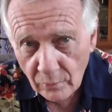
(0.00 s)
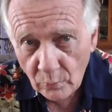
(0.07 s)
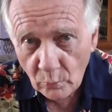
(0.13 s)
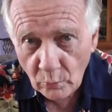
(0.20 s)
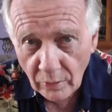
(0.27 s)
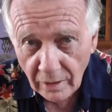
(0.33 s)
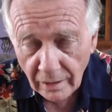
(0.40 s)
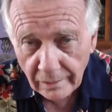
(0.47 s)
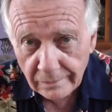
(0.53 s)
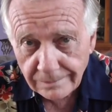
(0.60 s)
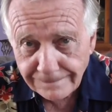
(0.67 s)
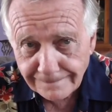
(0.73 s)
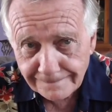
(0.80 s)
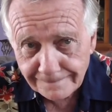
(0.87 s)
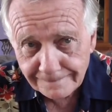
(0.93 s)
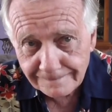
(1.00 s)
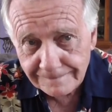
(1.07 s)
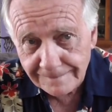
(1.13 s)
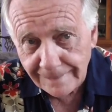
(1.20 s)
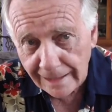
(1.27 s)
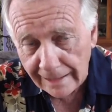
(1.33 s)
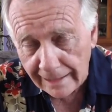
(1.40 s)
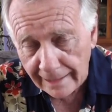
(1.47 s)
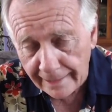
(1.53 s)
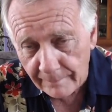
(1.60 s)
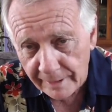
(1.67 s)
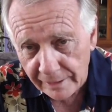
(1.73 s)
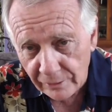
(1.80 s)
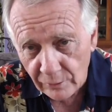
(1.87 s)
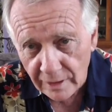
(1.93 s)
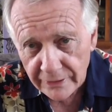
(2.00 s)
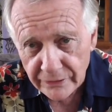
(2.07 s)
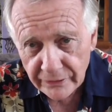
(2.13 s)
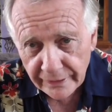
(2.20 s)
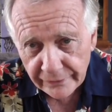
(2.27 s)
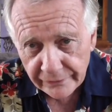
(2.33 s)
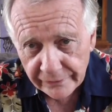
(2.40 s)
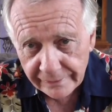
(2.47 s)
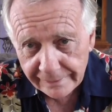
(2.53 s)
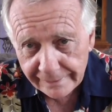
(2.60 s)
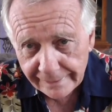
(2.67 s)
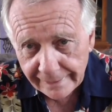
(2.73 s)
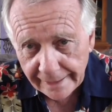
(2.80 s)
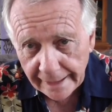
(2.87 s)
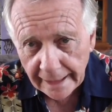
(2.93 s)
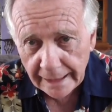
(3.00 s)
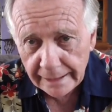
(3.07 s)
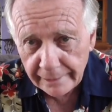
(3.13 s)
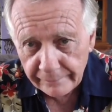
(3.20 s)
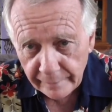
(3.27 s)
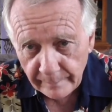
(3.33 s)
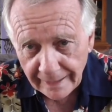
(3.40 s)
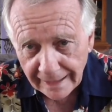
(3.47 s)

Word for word: Well, I am a U.S. citizen, and I live in